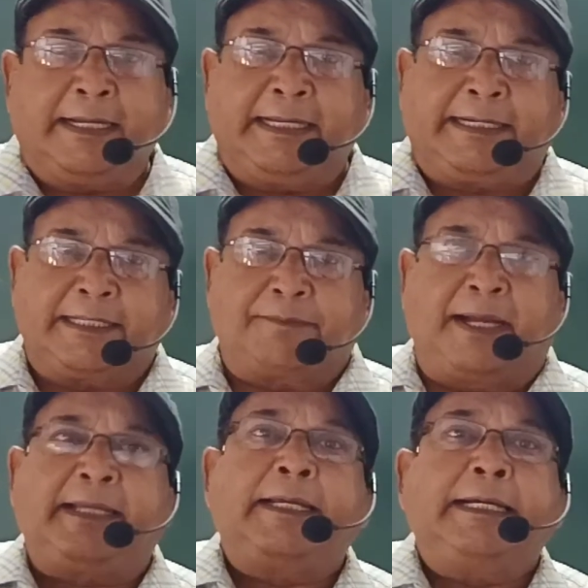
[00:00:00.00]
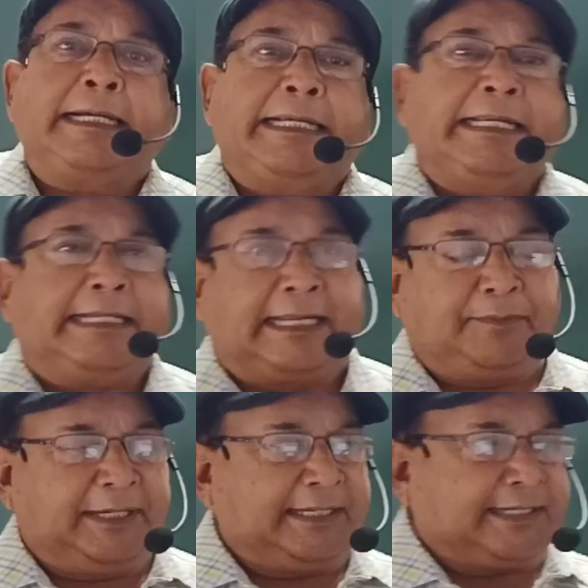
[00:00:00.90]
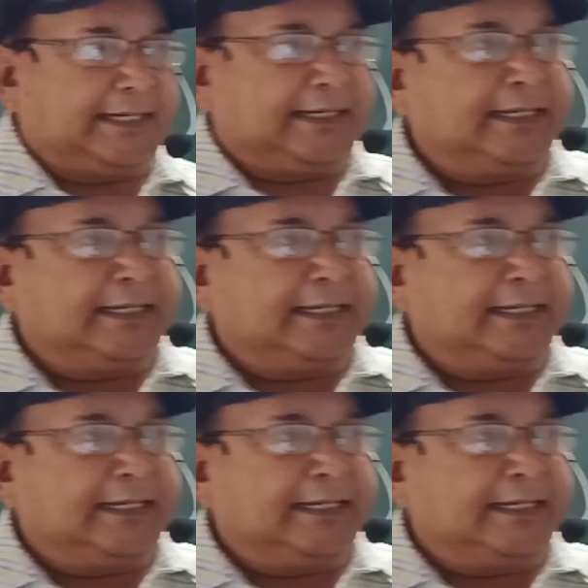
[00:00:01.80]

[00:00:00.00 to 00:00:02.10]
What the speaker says: It is my determination.